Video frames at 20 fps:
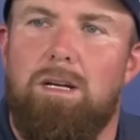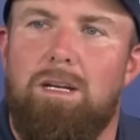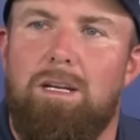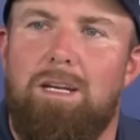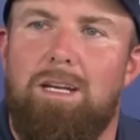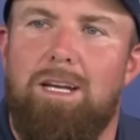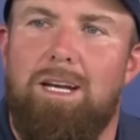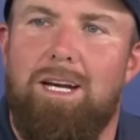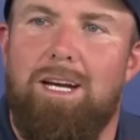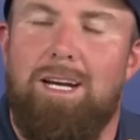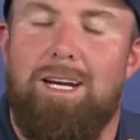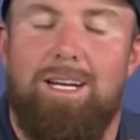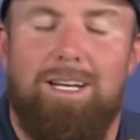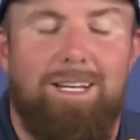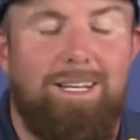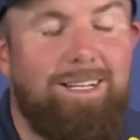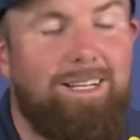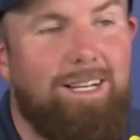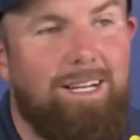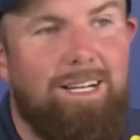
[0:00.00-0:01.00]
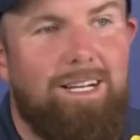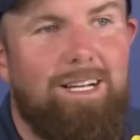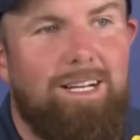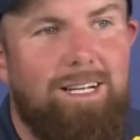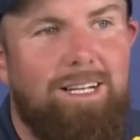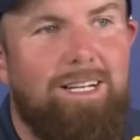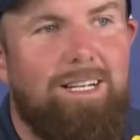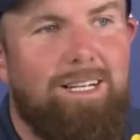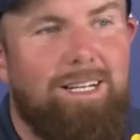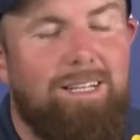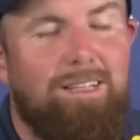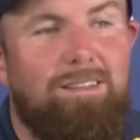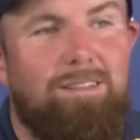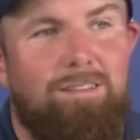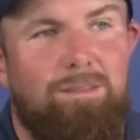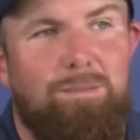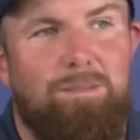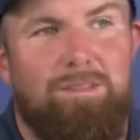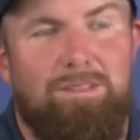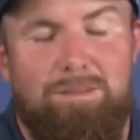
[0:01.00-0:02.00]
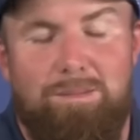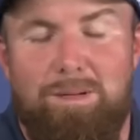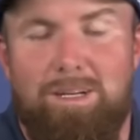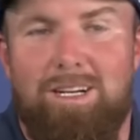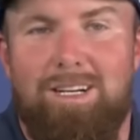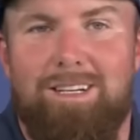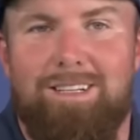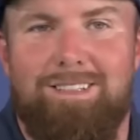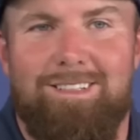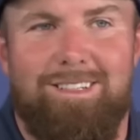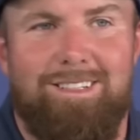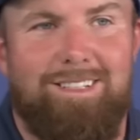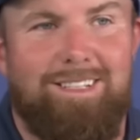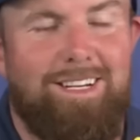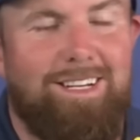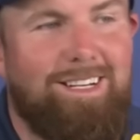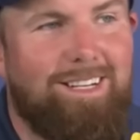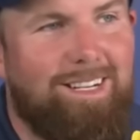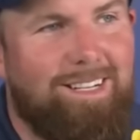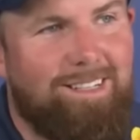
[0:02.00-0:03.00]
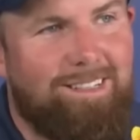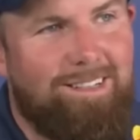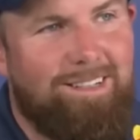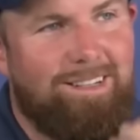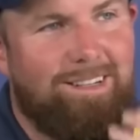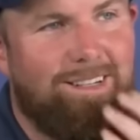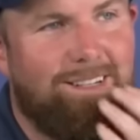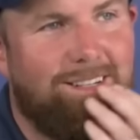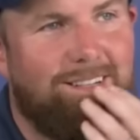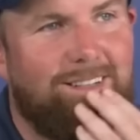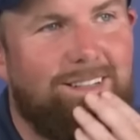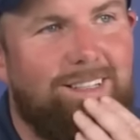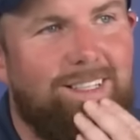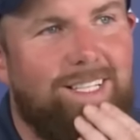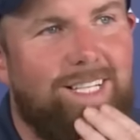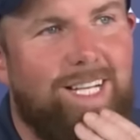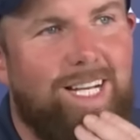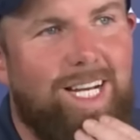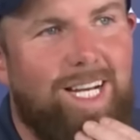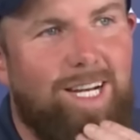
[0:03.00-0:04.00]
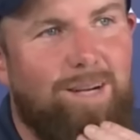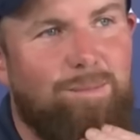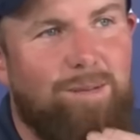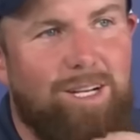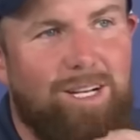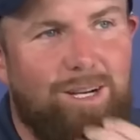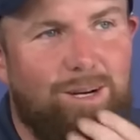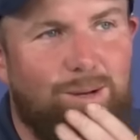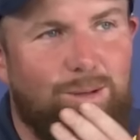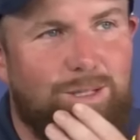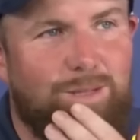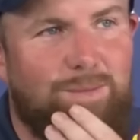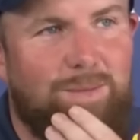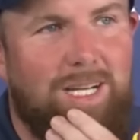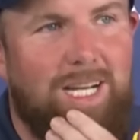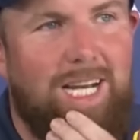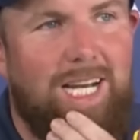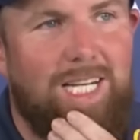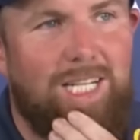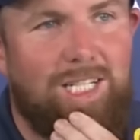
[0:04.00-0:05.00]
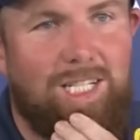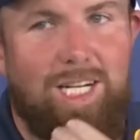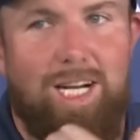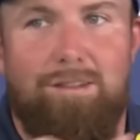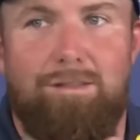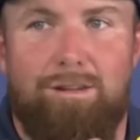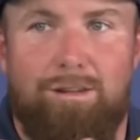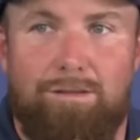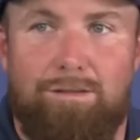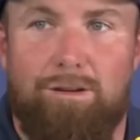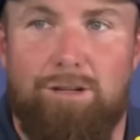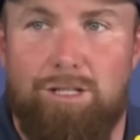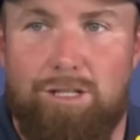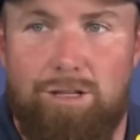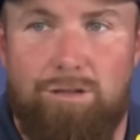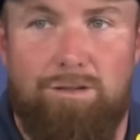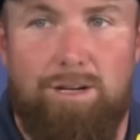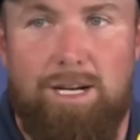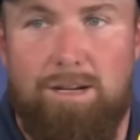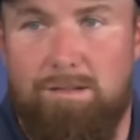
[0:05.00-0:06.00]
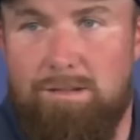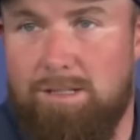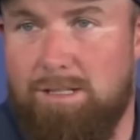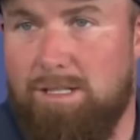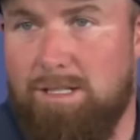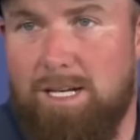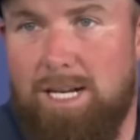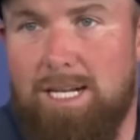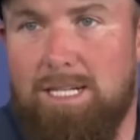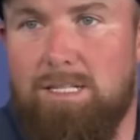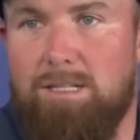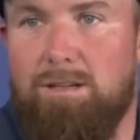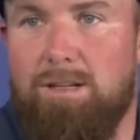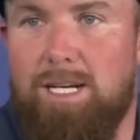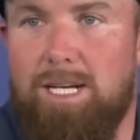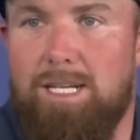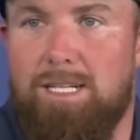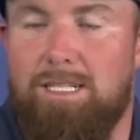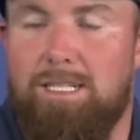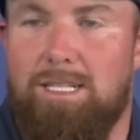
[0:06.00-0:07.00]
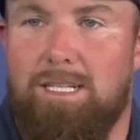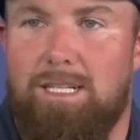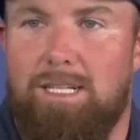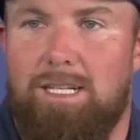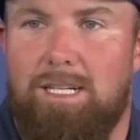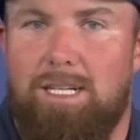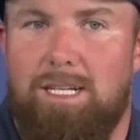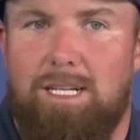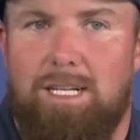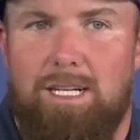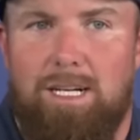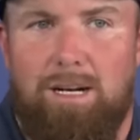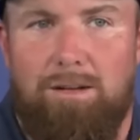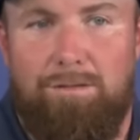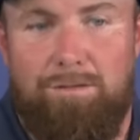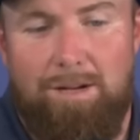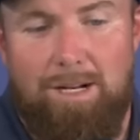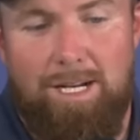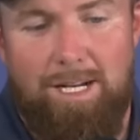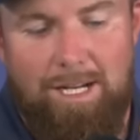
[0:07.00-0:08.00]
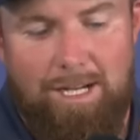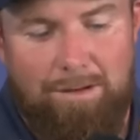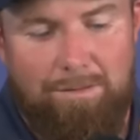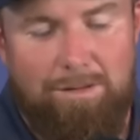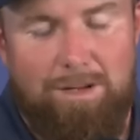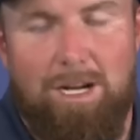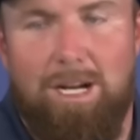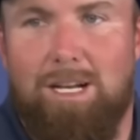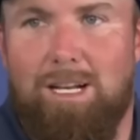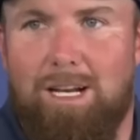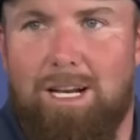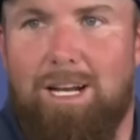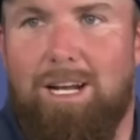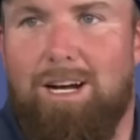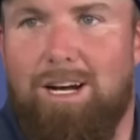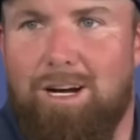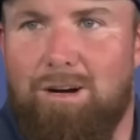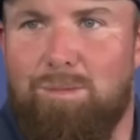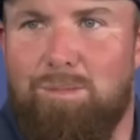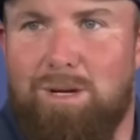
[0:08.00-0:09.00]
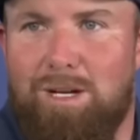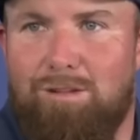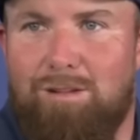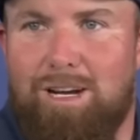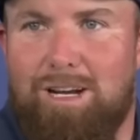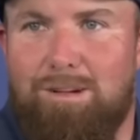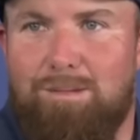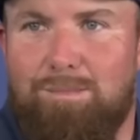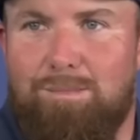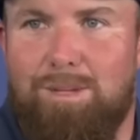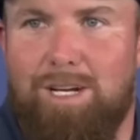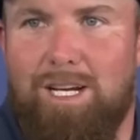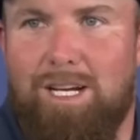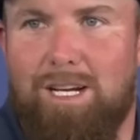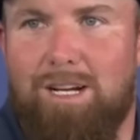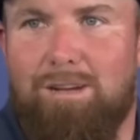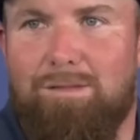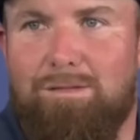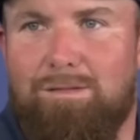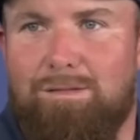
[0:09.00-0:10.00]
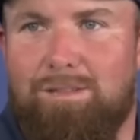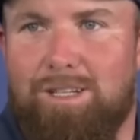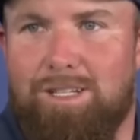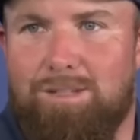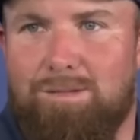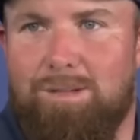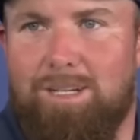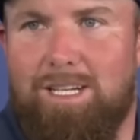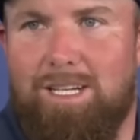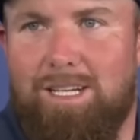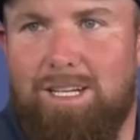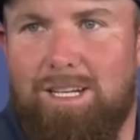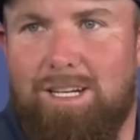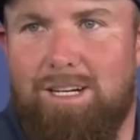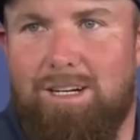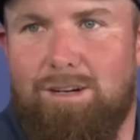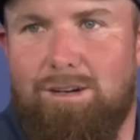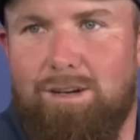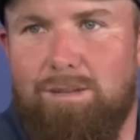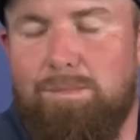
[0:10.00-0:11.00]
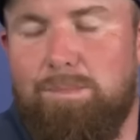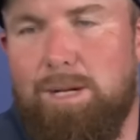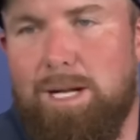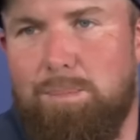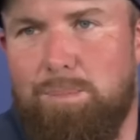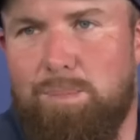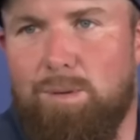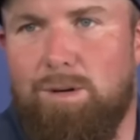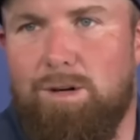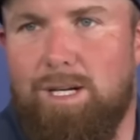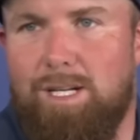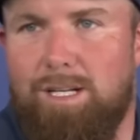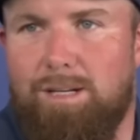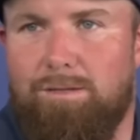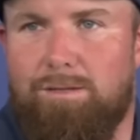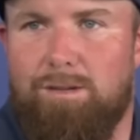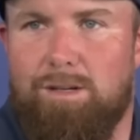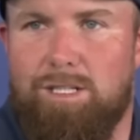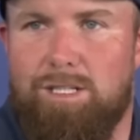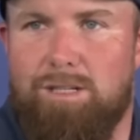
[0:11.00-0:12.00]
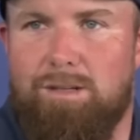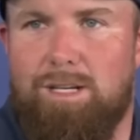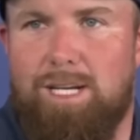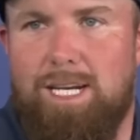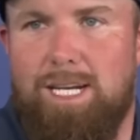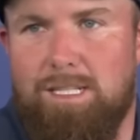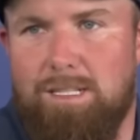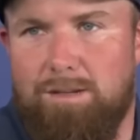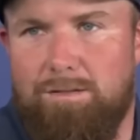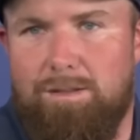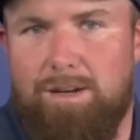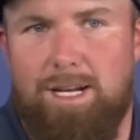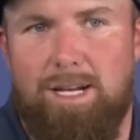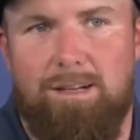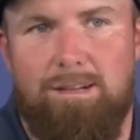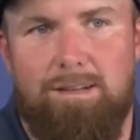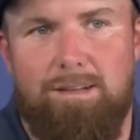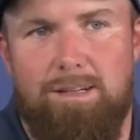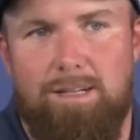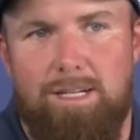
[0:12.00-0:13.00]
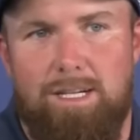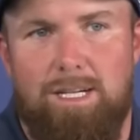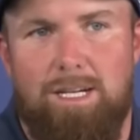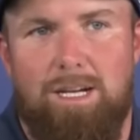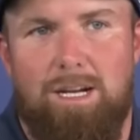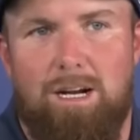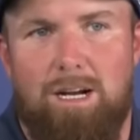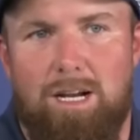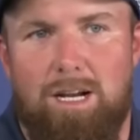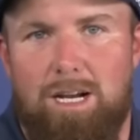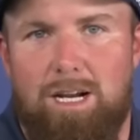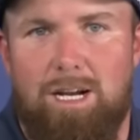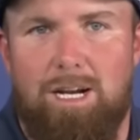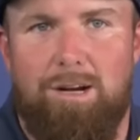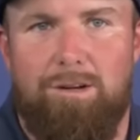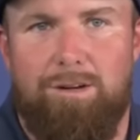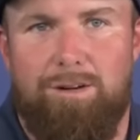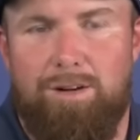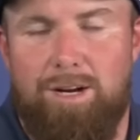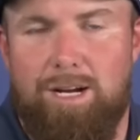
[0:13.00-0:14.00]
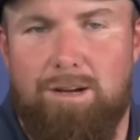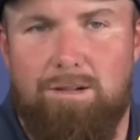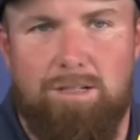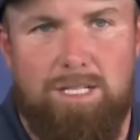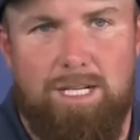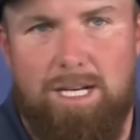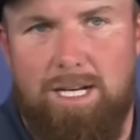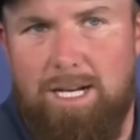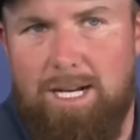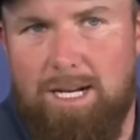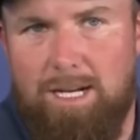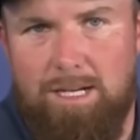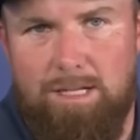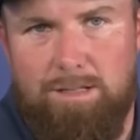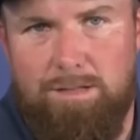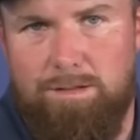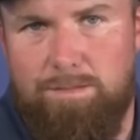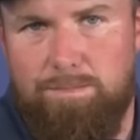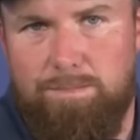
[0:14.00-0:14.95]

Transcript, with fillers: quite wipe off your face. To be honest, I said that to my coach and my agent after the first 2 rounds, last 2 days. I feel like I've gotten a lot out of my golf this week. You know, I played poorly the first 2 days. I felt got a lot out of the rounds, and that is,